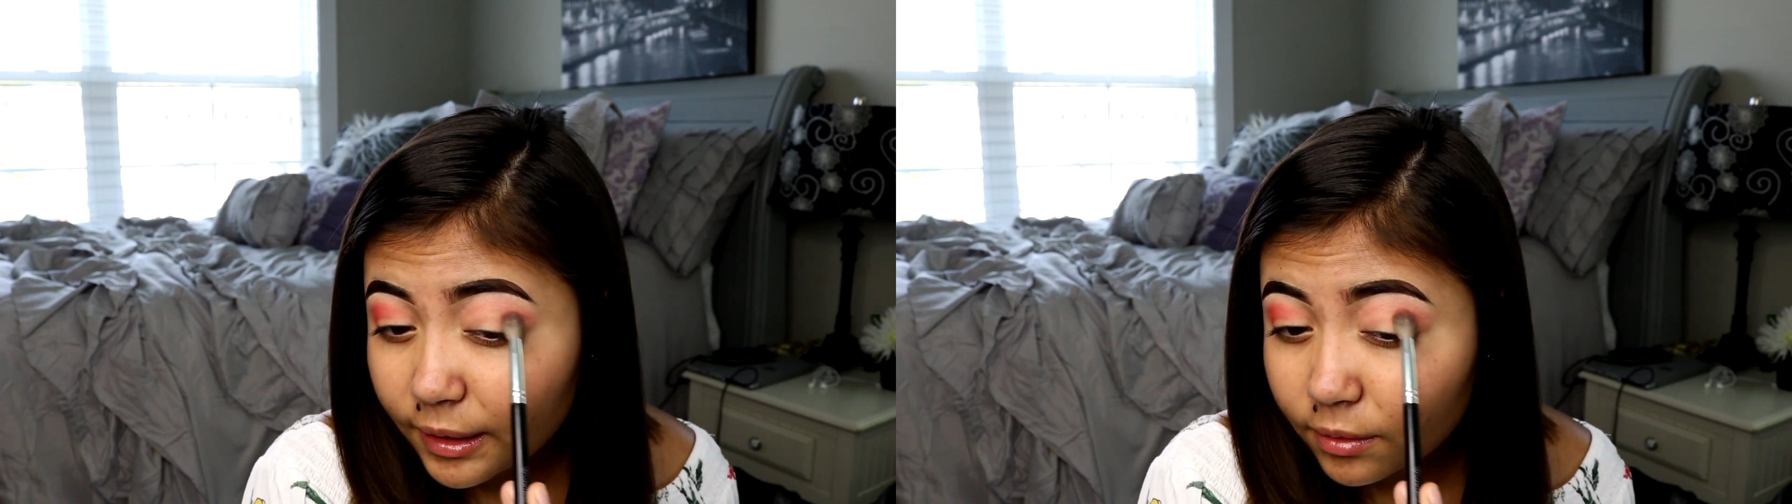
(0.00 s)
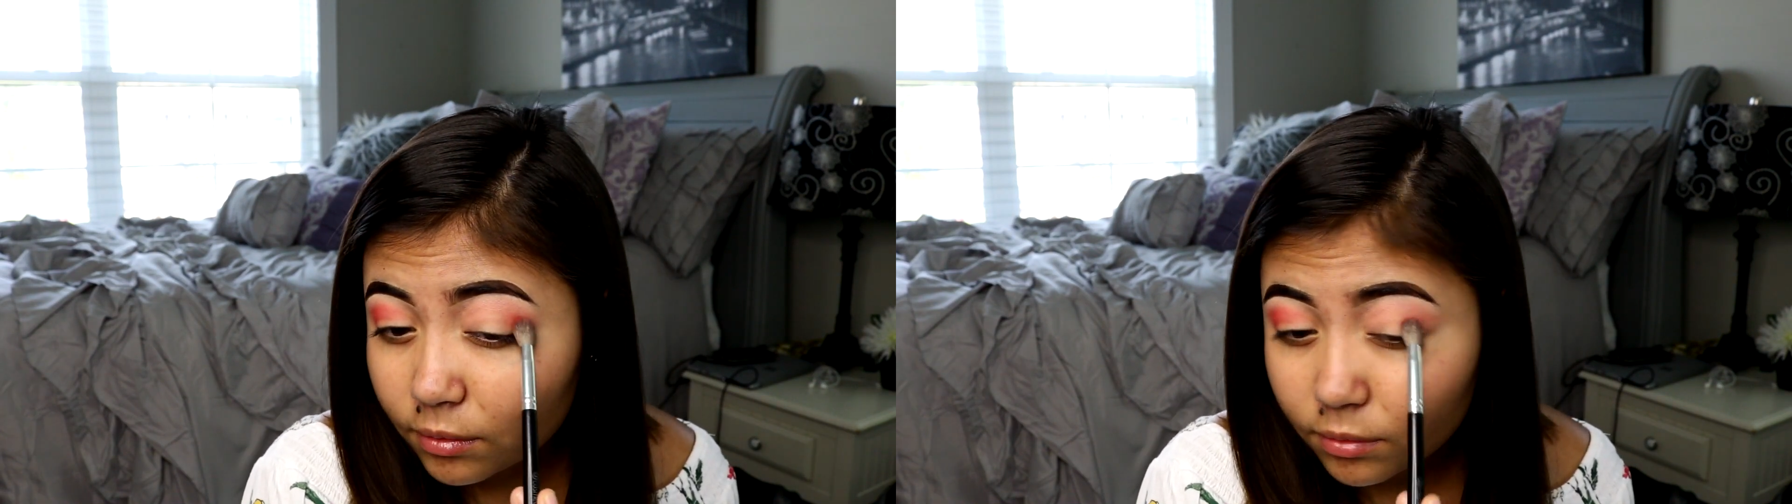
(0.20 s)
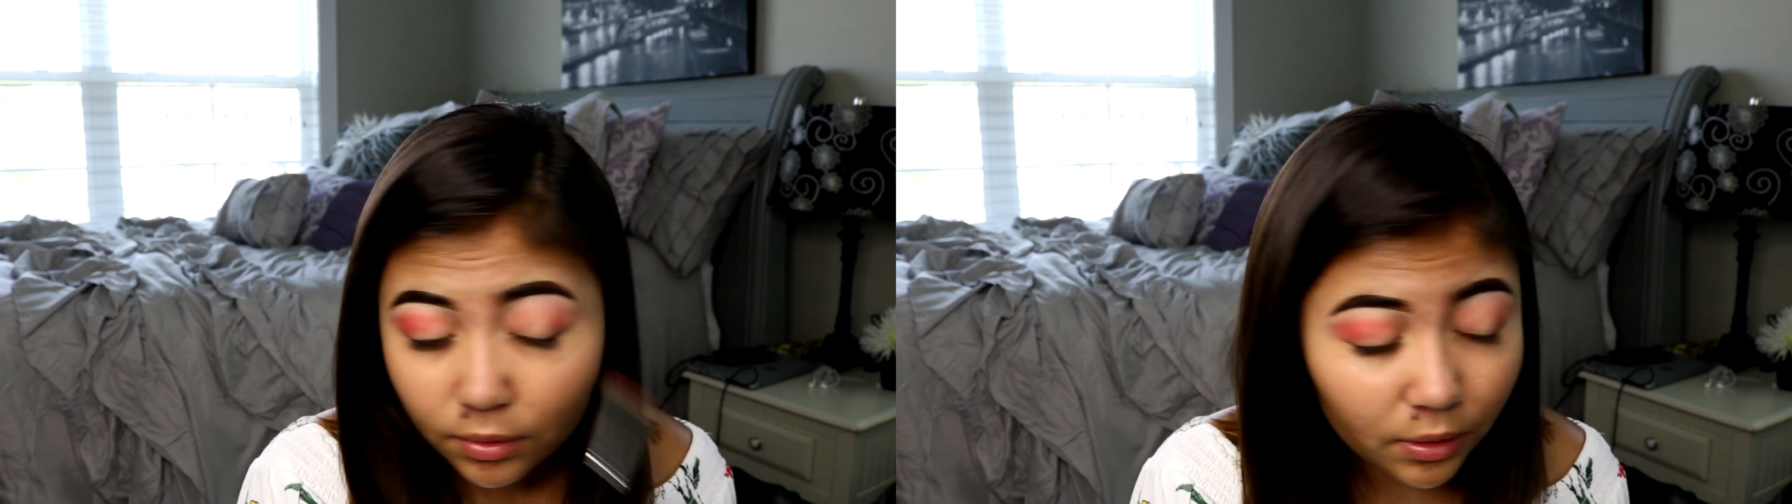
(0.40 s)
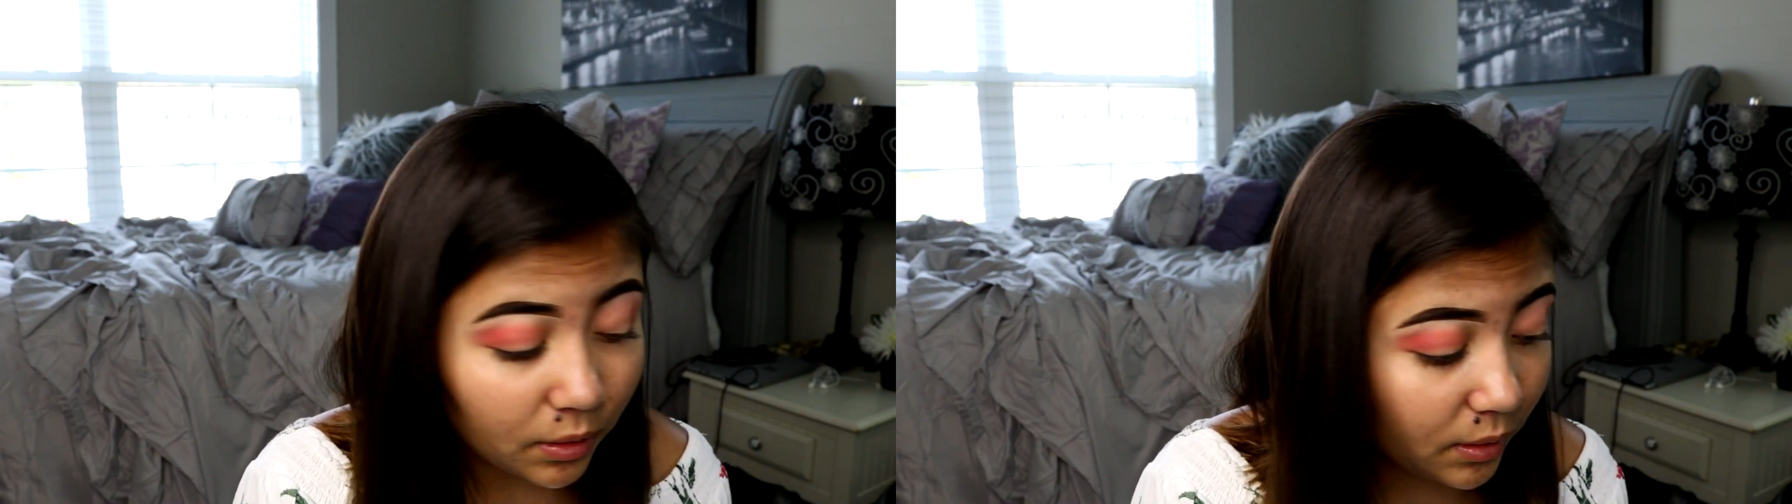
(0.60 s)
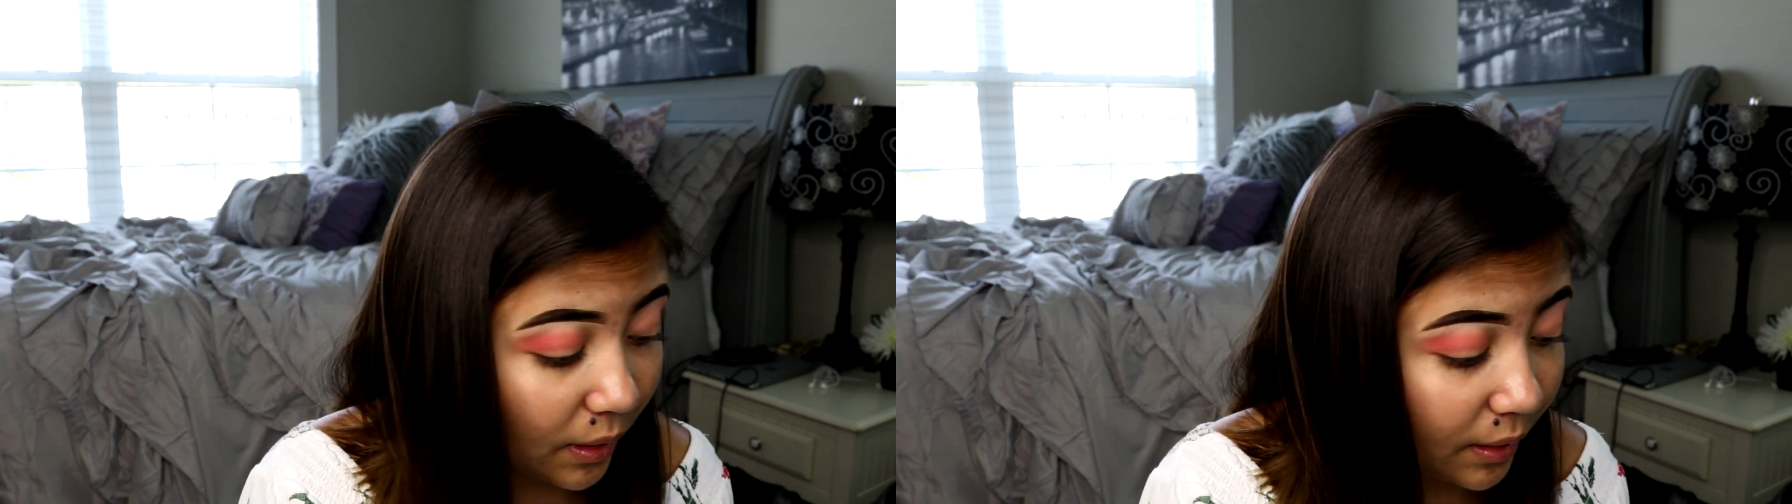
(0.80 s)
out in
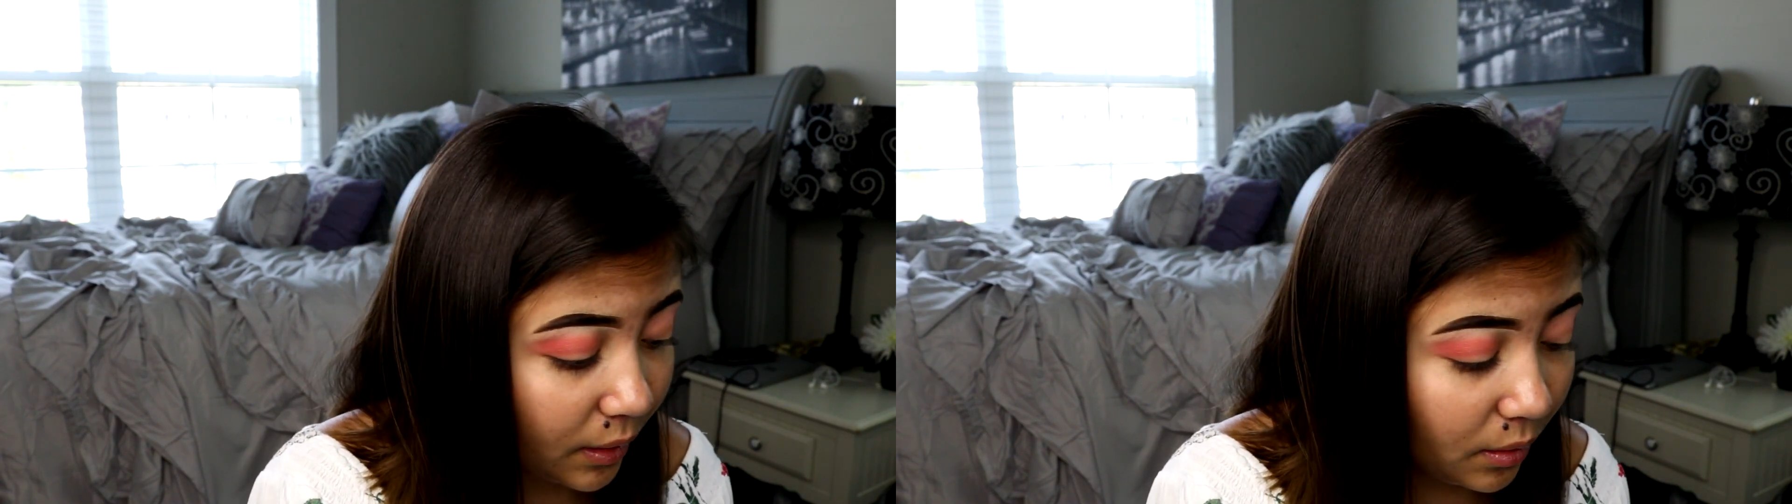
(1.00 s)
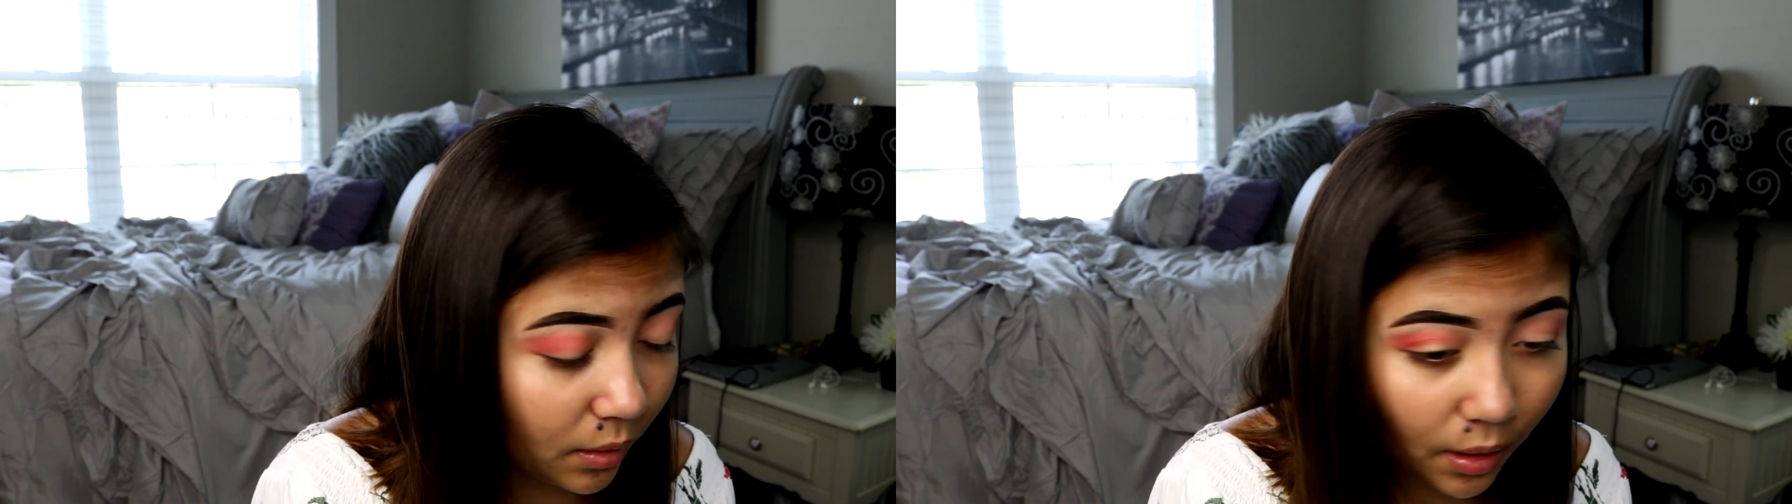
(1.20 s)
a second.